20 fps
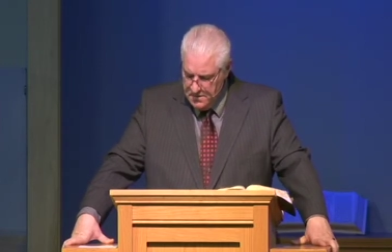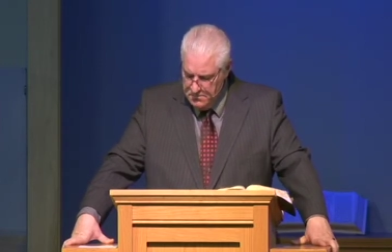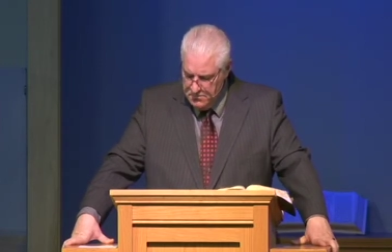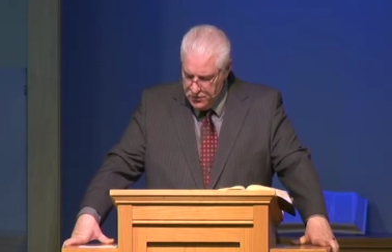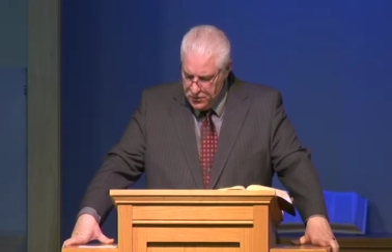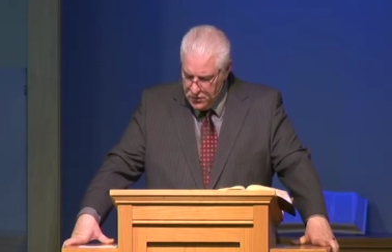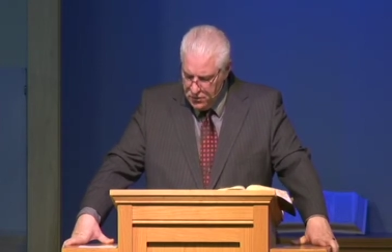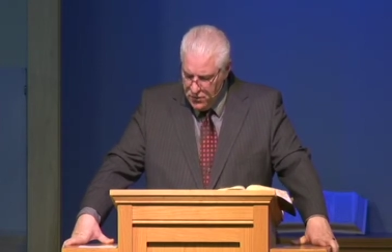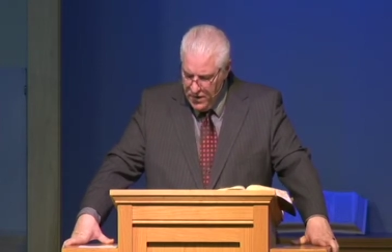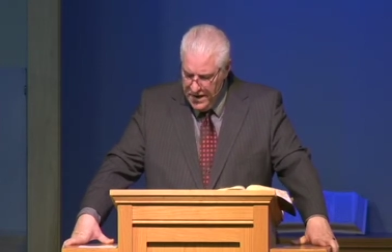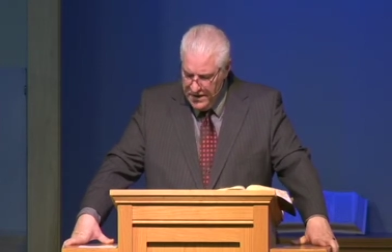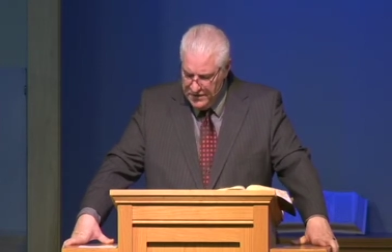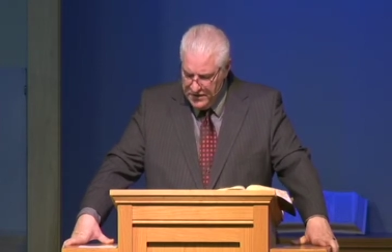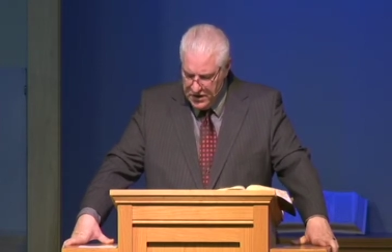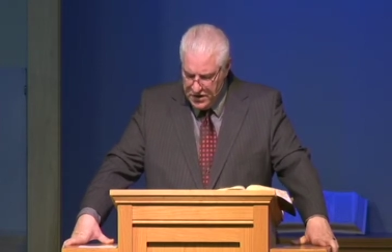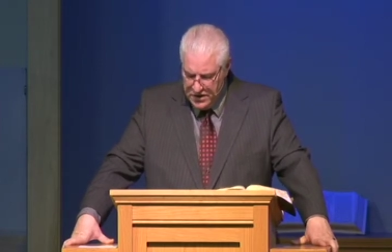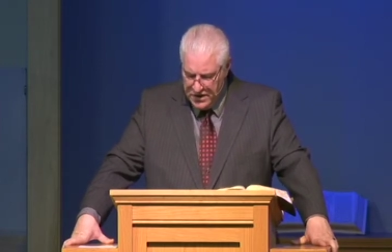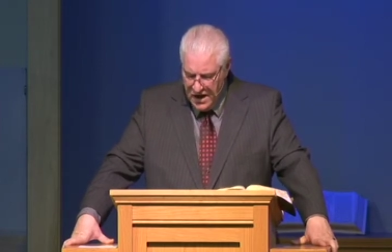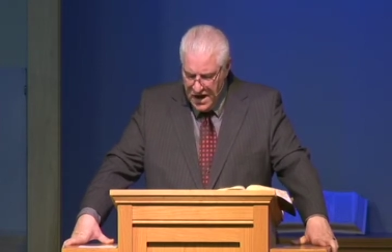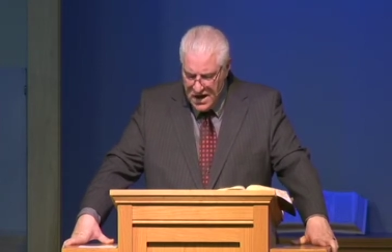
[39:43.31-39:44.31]
Put away the
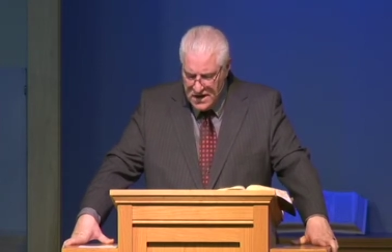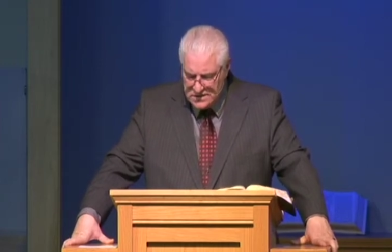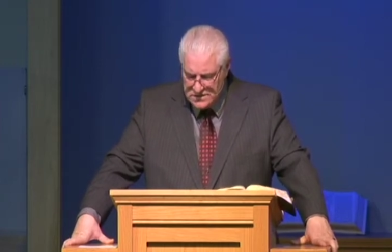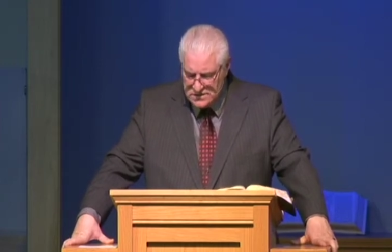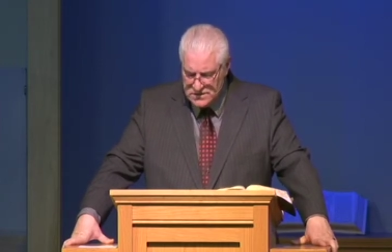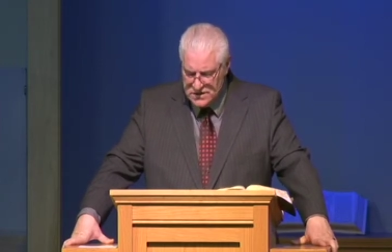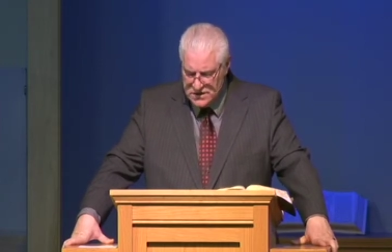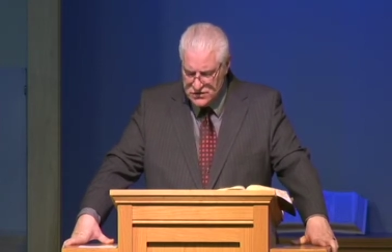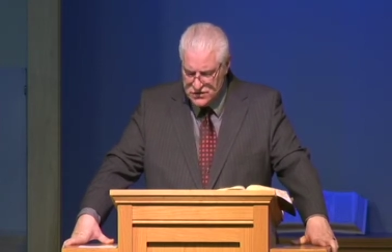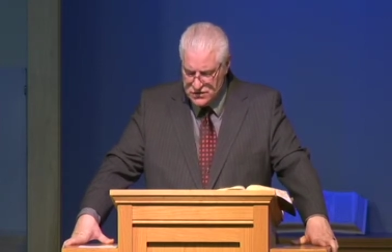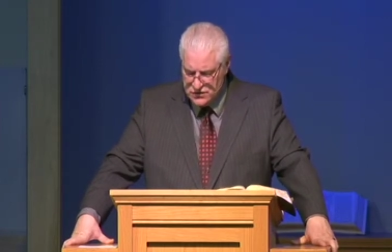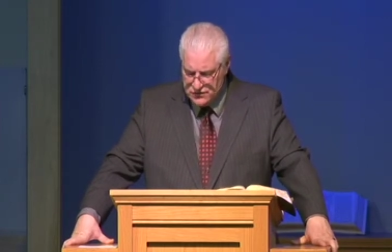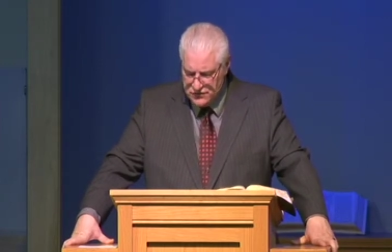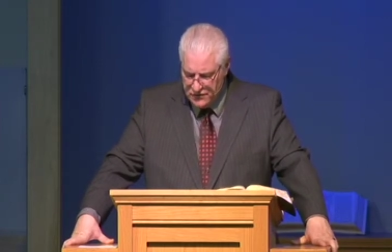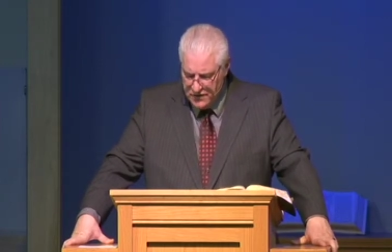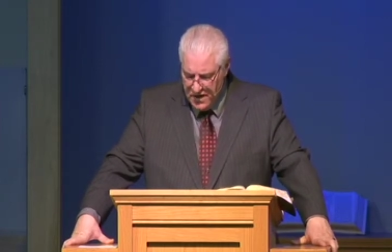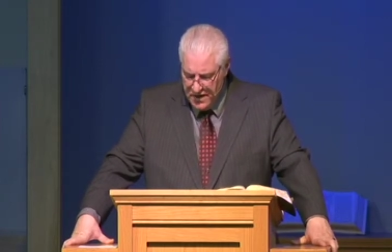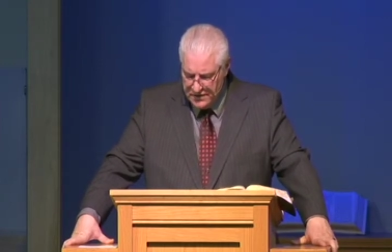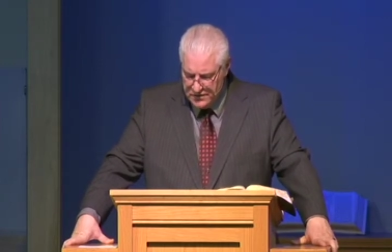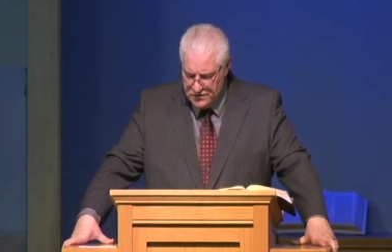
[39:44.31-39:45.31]
gods that your
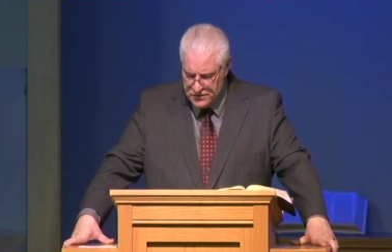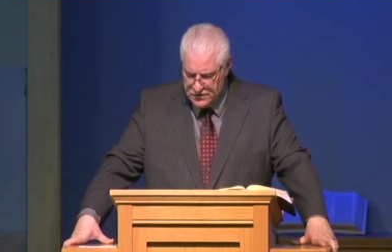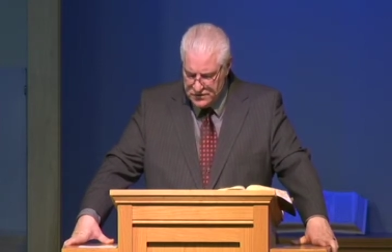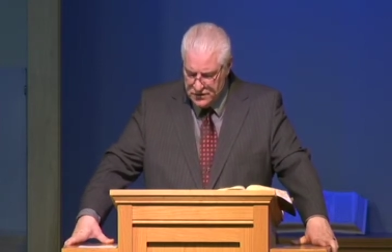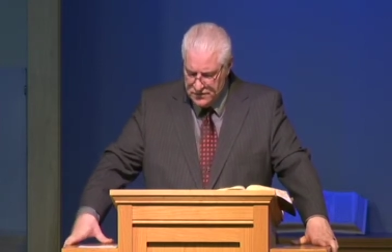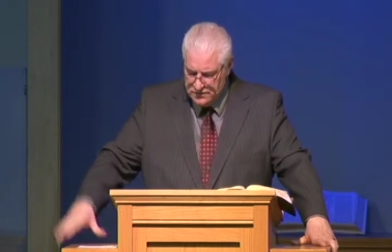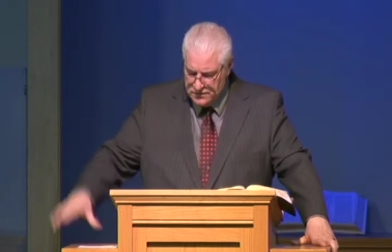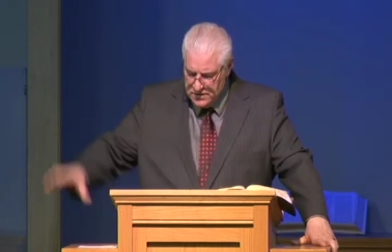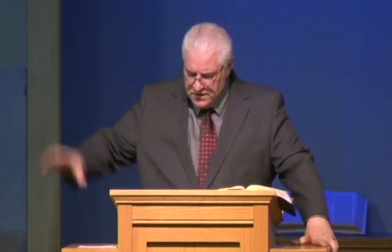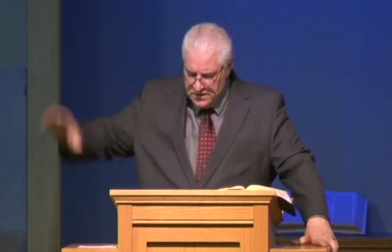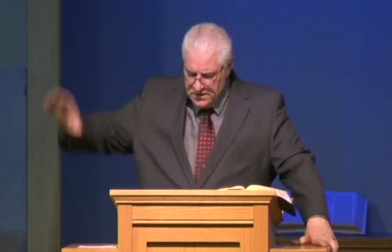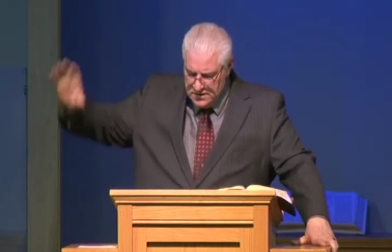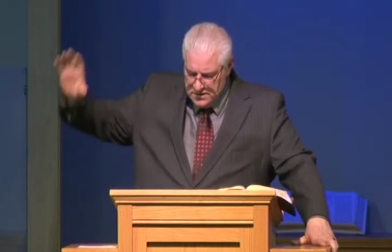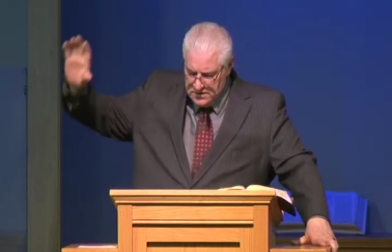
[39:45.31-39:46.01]
father served.